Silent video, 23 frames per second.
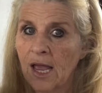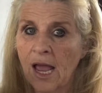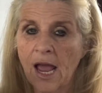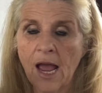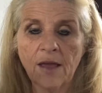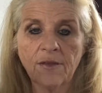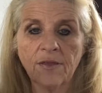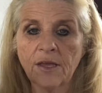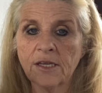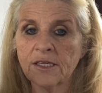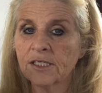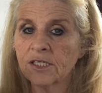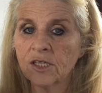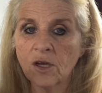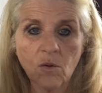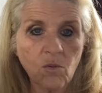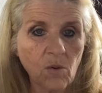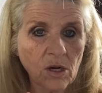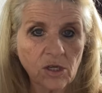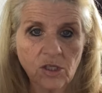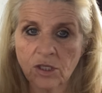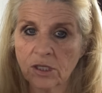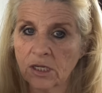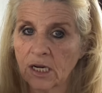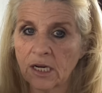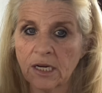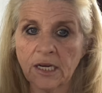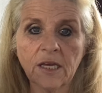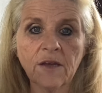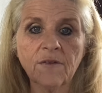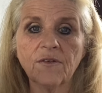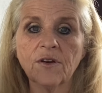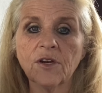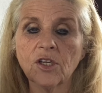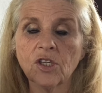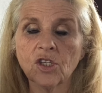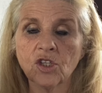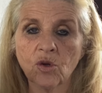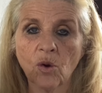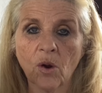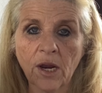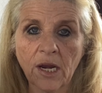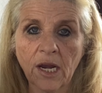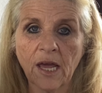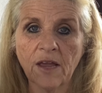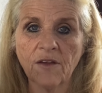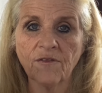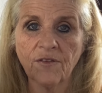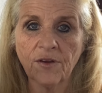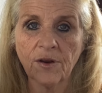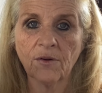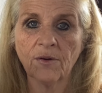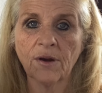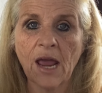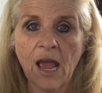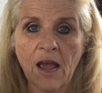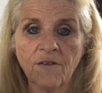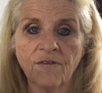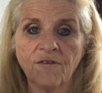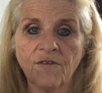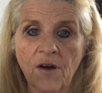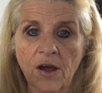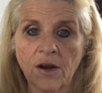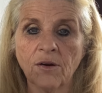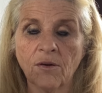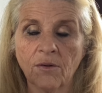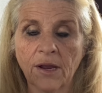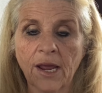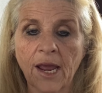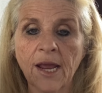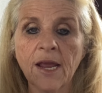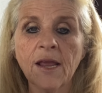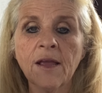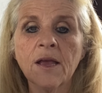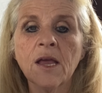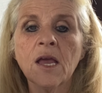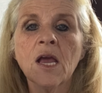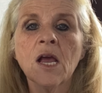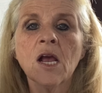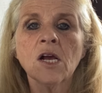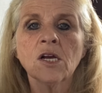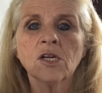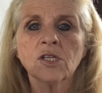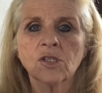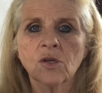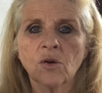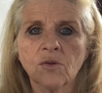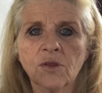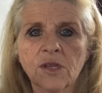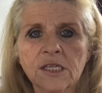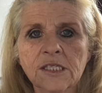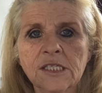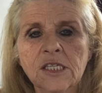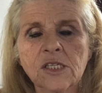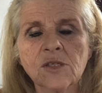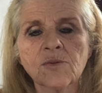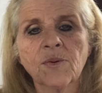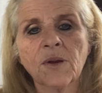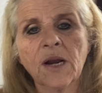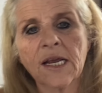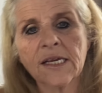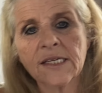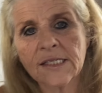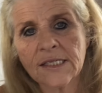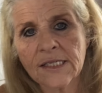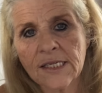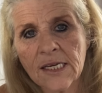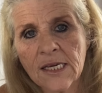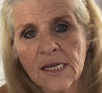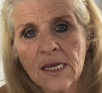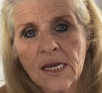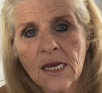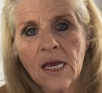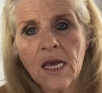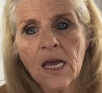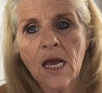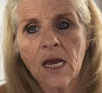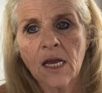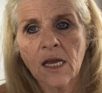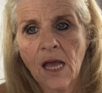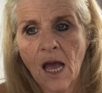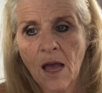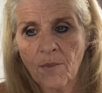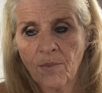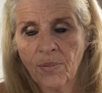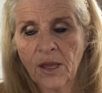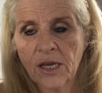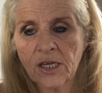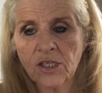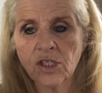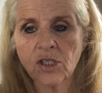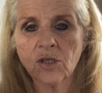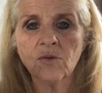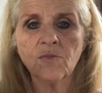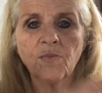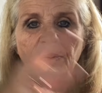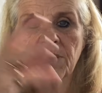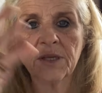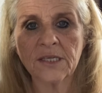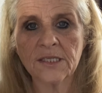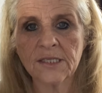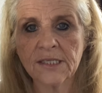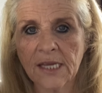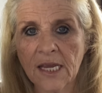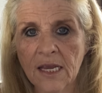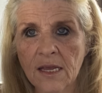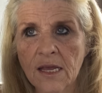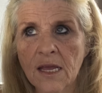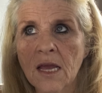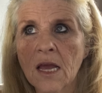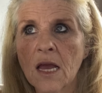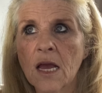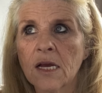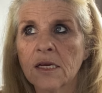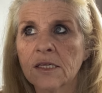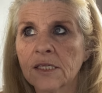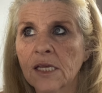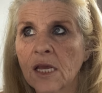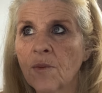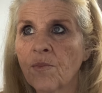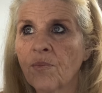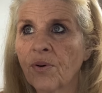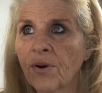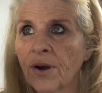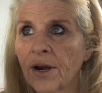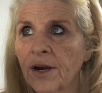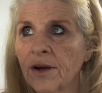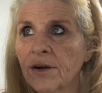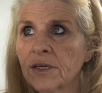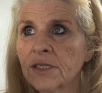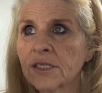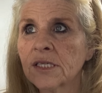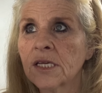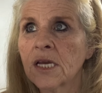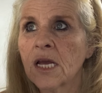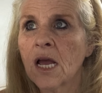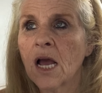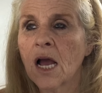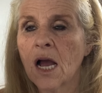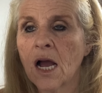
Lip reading: And they still want you to live and enjoy life here and have fun, okay? So this is what I see. God bless you. Please say prayers.